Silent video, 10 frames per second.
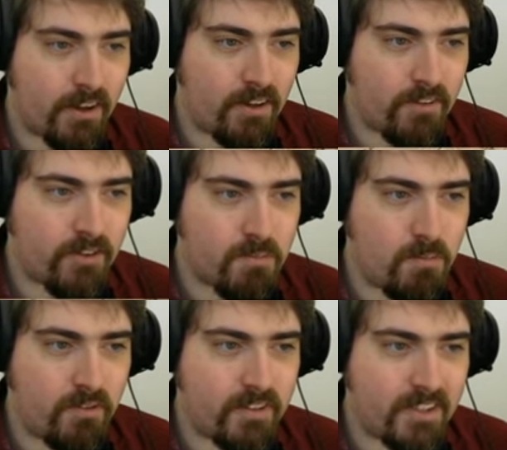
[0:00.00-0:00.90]
They could have just
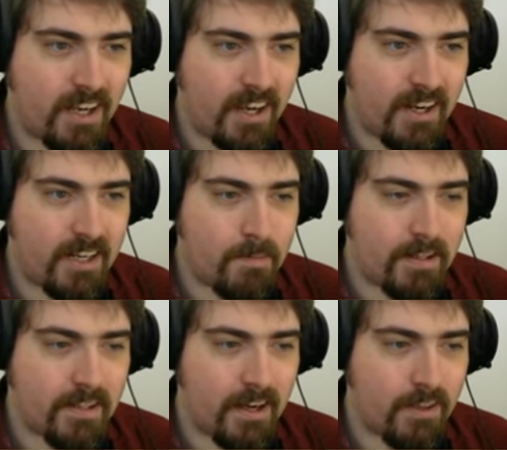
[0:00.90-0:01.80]
moved a tiny
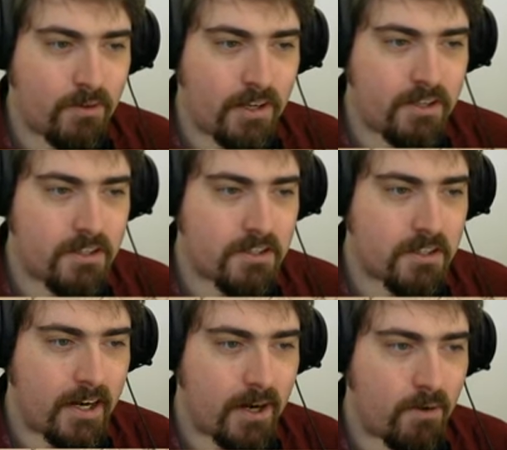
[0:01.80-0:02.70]
bit to get those N Gs,
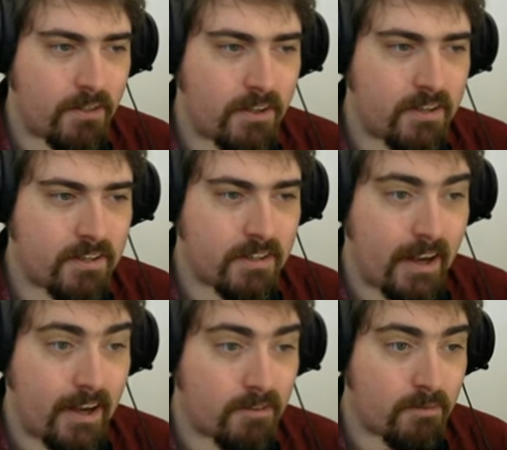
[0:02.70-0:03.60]
and now these
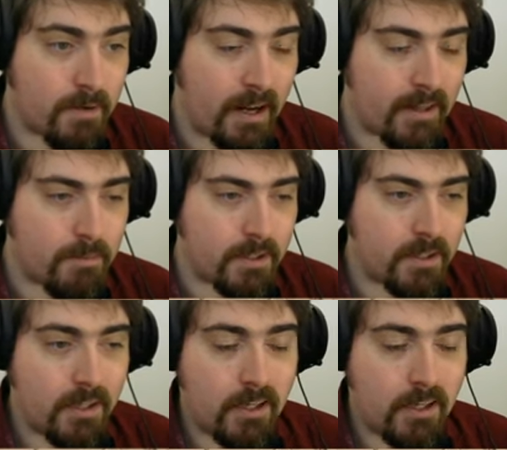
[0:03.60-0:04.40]
tanks from Caliber